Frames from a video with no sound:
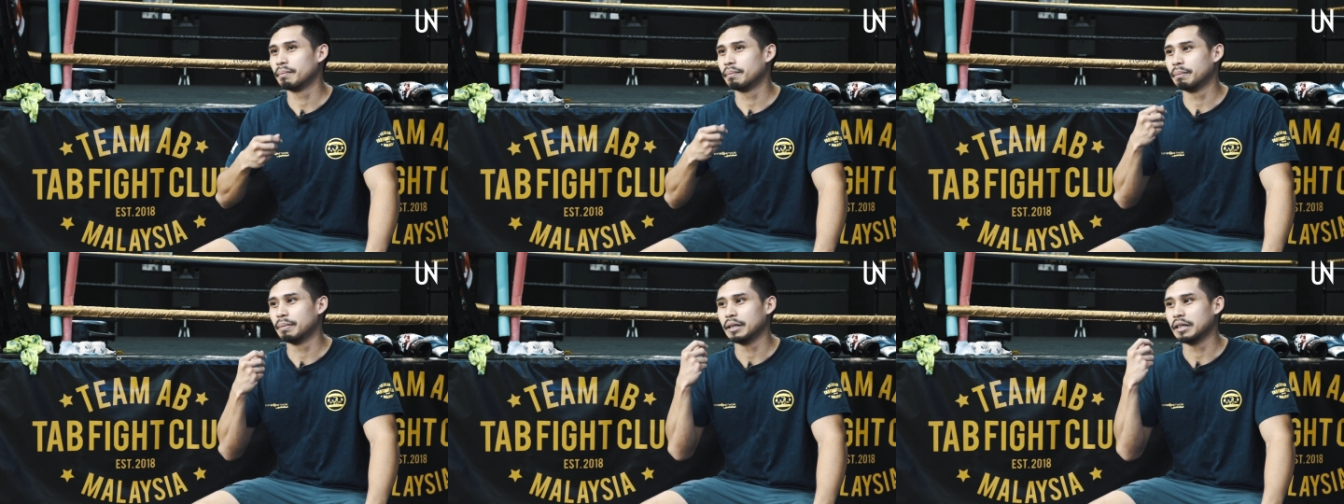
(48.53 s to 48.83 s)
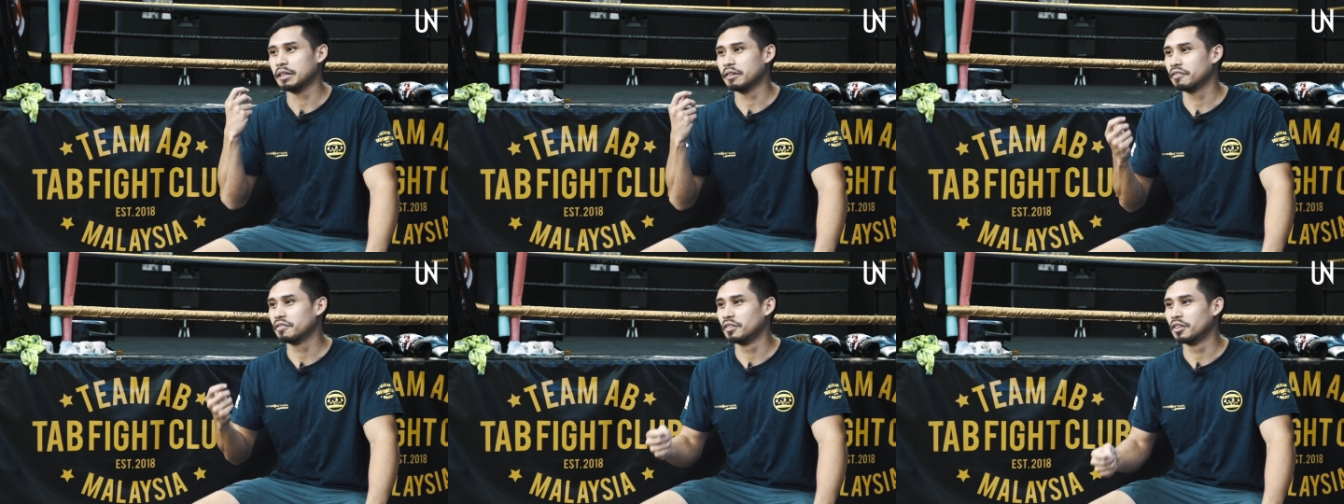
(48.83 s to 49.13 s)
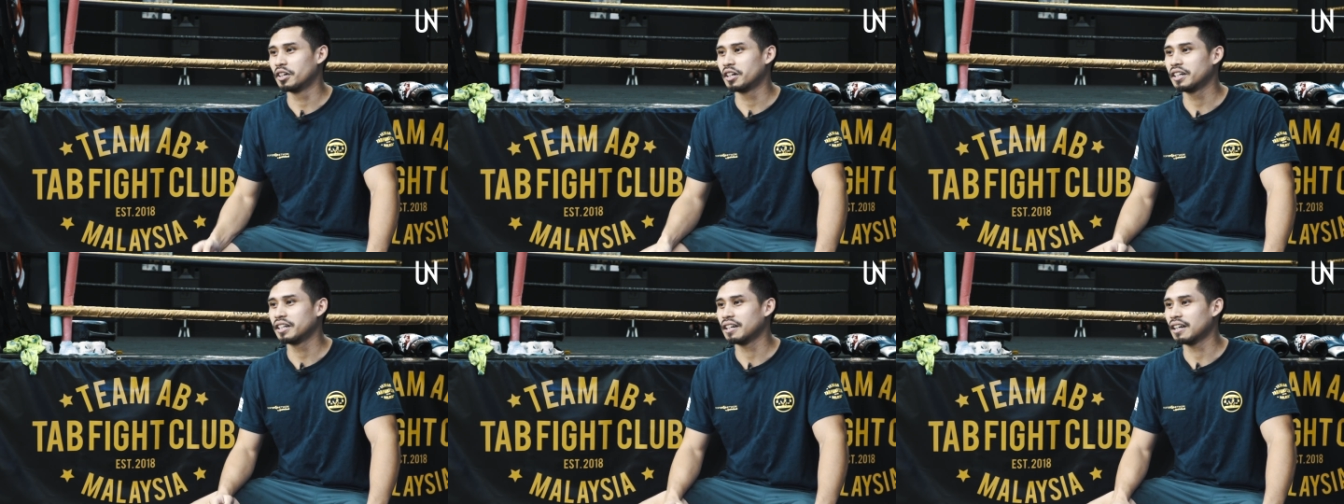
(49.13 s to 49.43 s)
But if
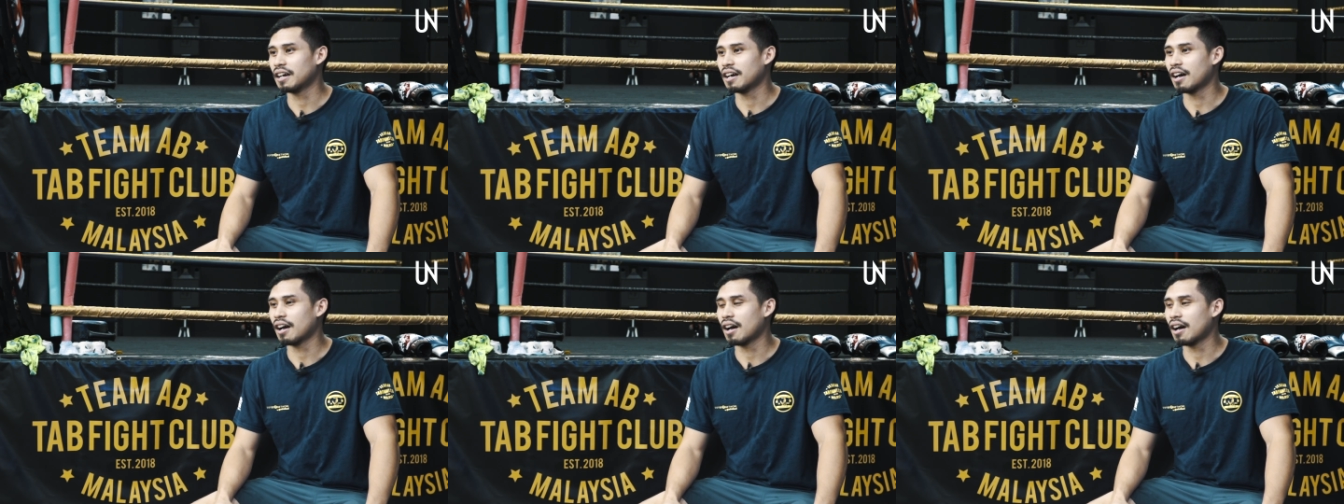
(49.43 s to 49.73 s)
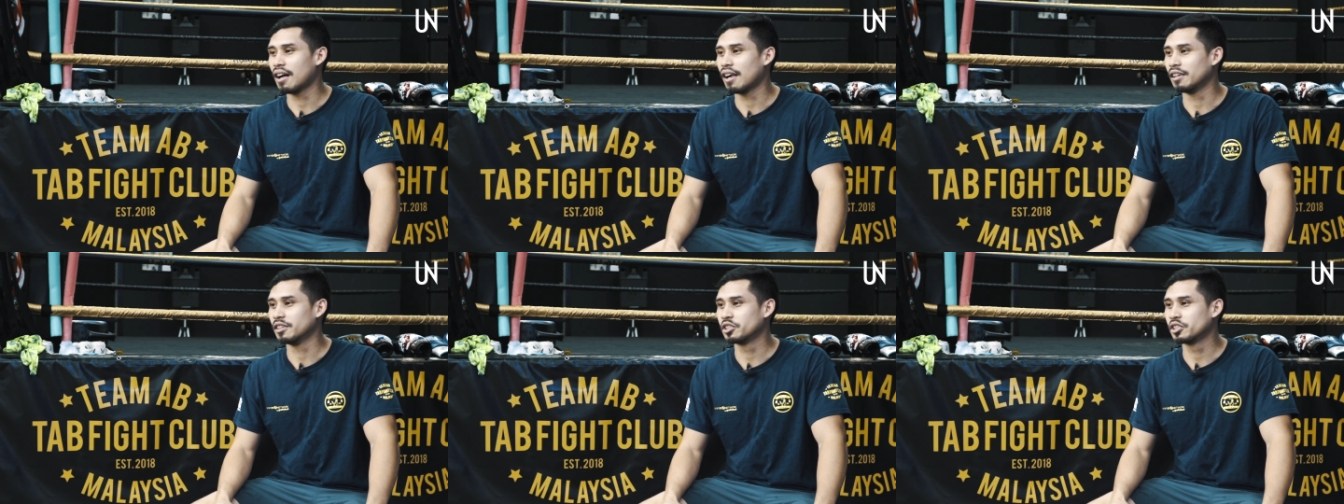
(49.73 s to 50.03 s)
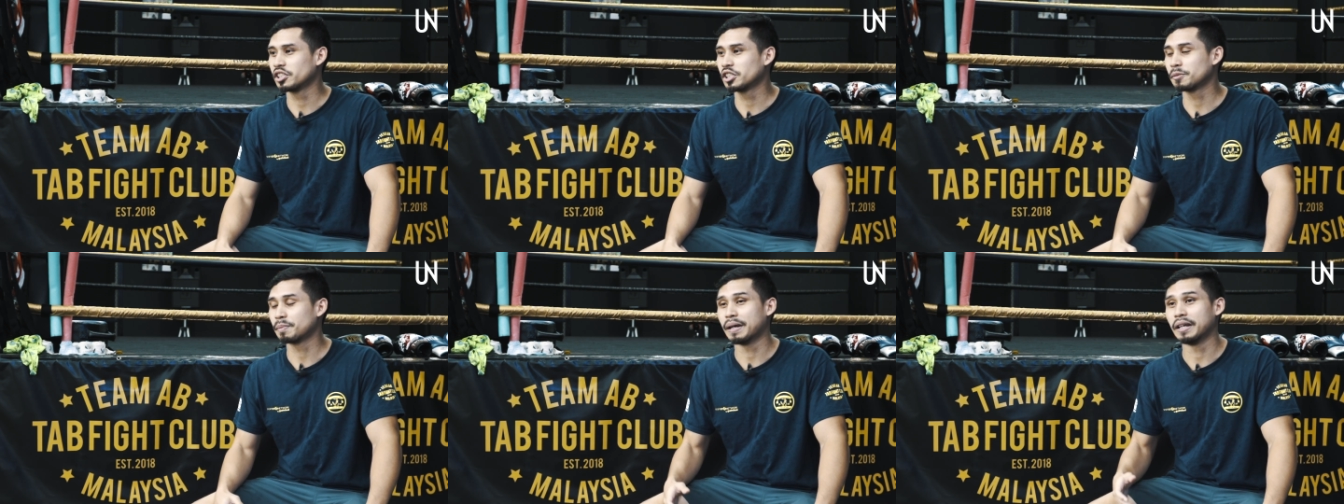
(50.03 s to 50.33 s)
not, I'll
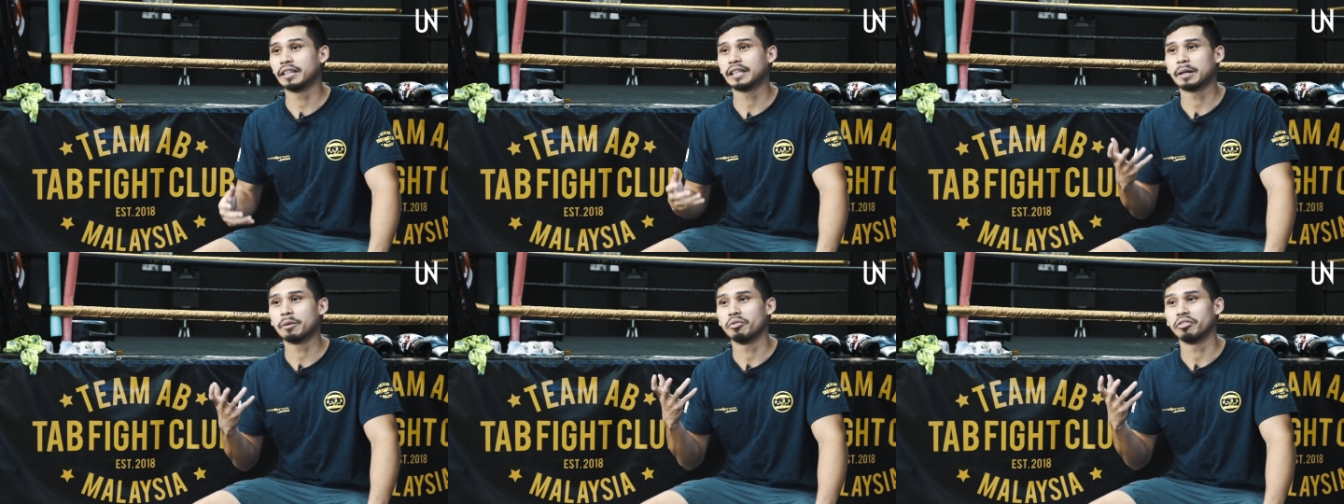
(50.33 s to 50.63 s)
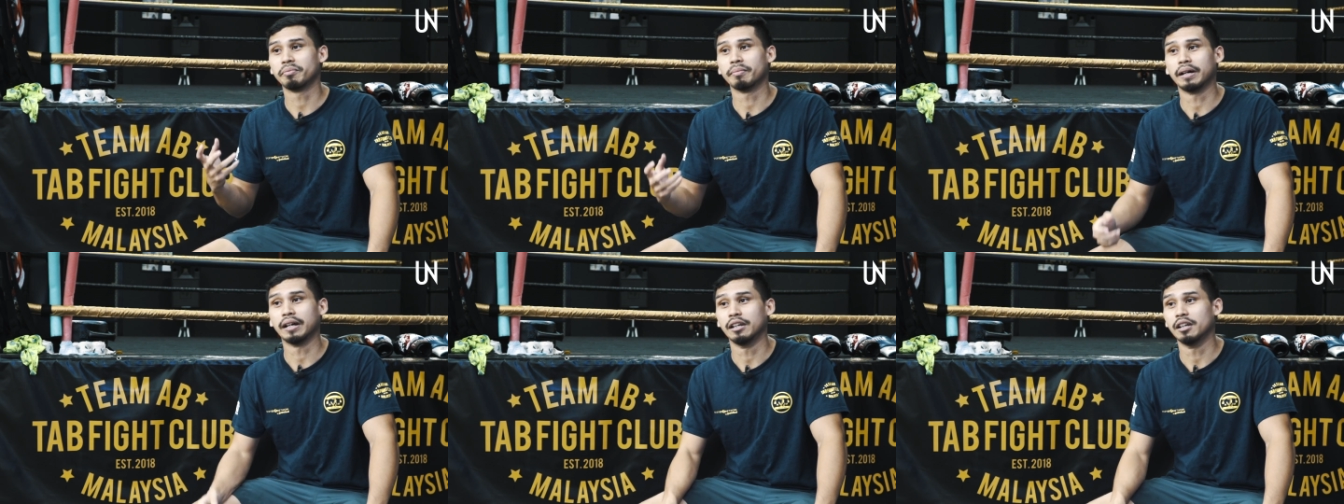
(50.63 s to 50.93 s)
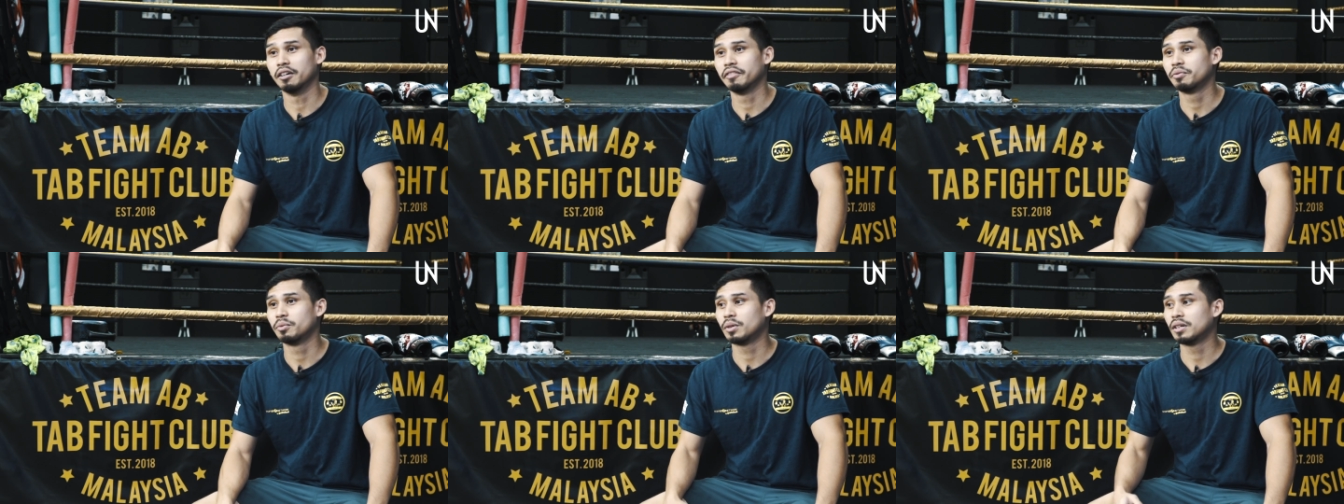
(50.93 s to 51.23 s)
just spend time with my
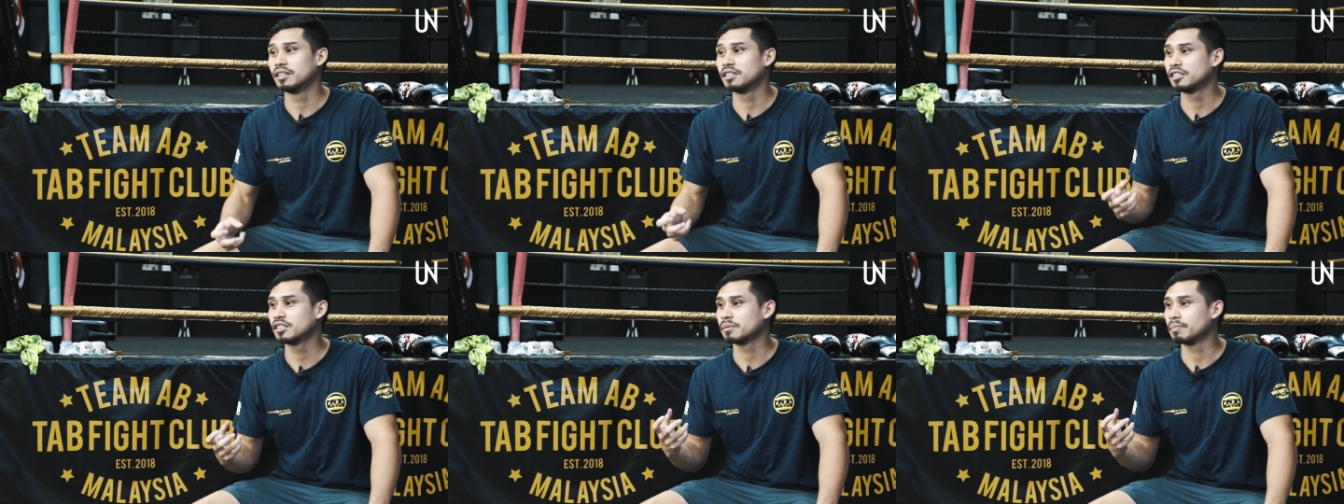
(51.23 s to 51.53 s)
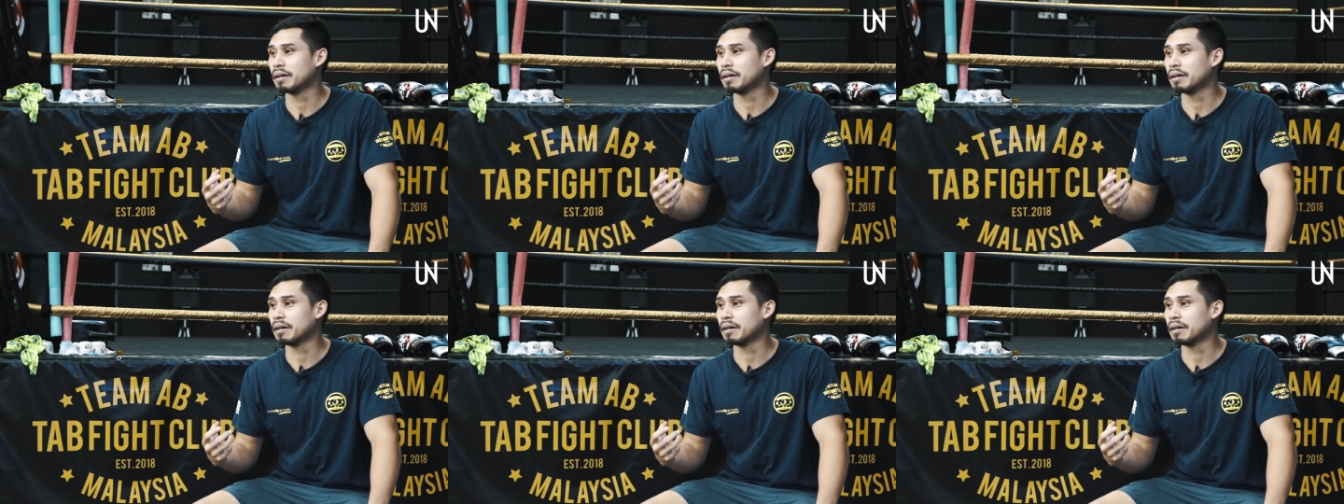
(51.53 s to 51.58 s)
loved ones,